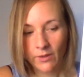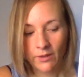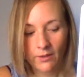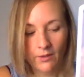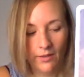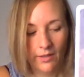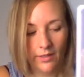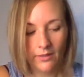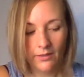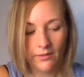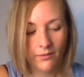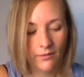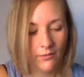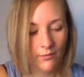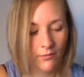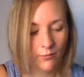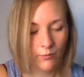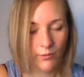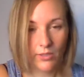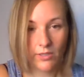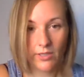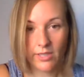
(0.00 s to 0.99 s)
like
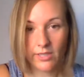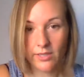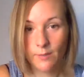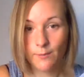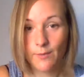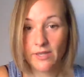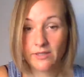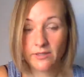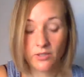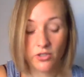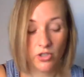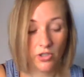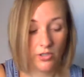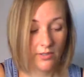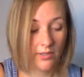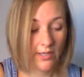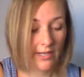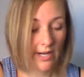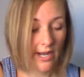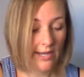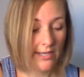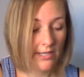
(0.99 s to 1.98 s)
relaying the messages
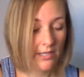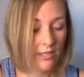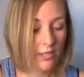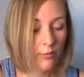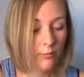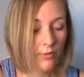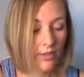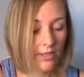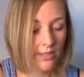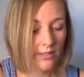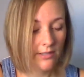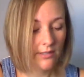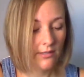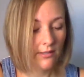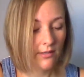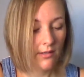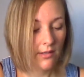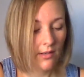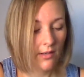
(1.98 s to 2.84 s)
that I hear, but